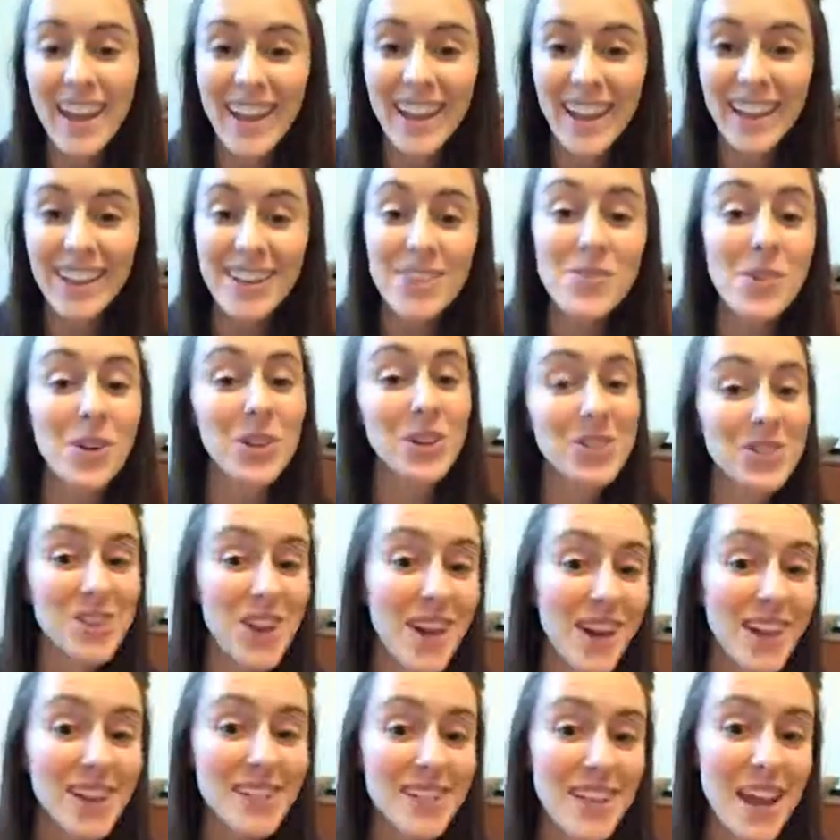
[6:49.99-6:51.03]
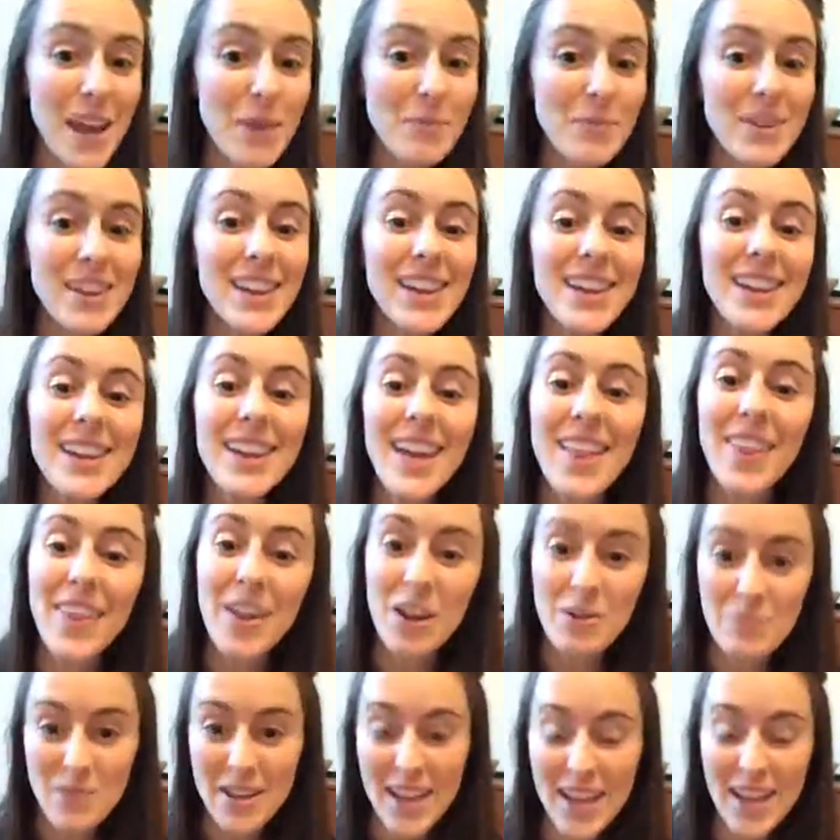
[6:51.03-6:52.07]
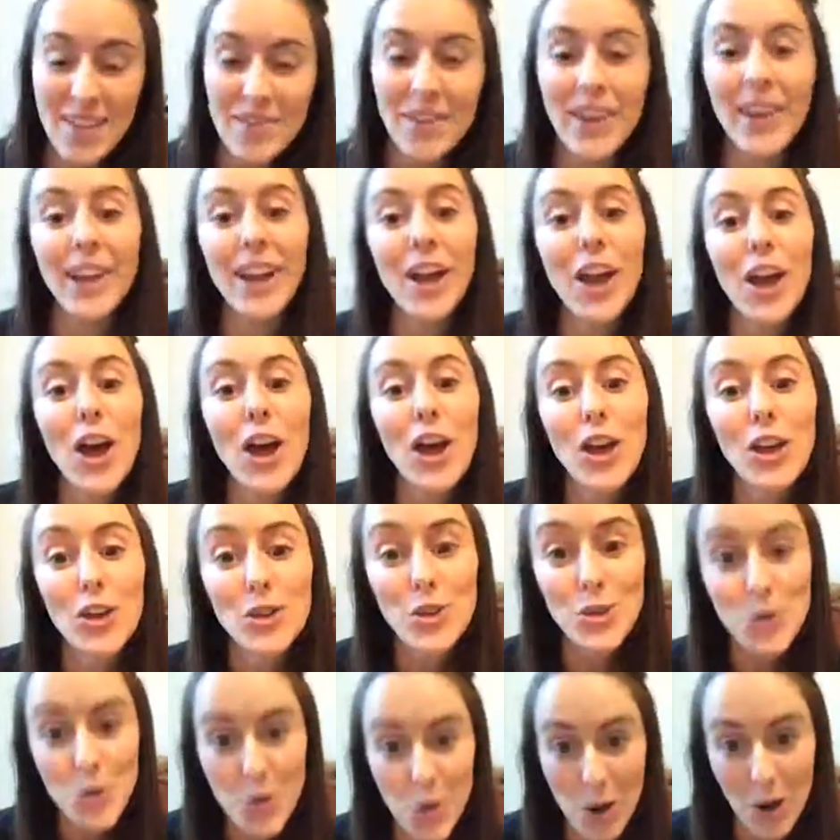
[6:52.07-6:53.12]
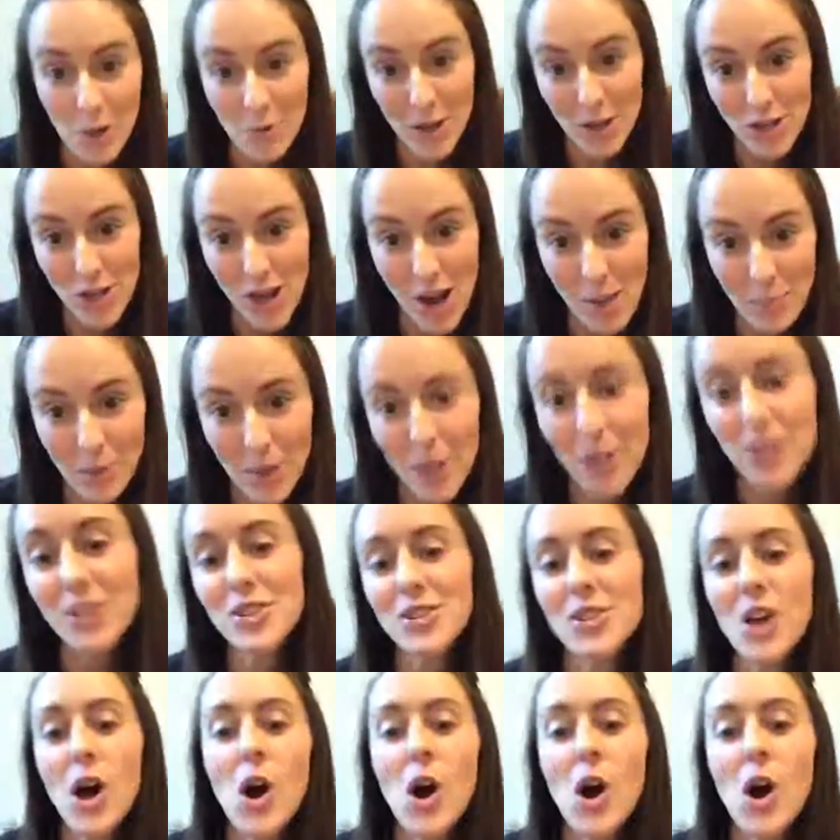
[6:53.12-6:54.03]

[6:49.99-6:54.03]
And when your dog is happy and they're behaving, you are much happier.